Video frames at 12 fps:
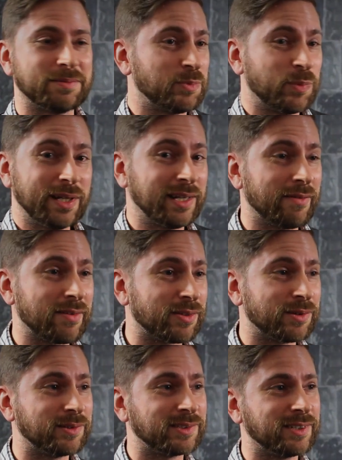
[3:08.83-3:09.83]
we never
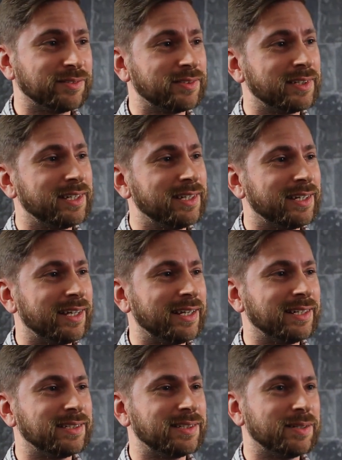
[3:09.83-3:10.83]
thought of,
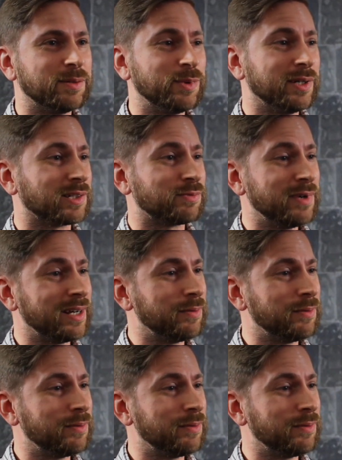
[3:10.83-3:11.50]
and works really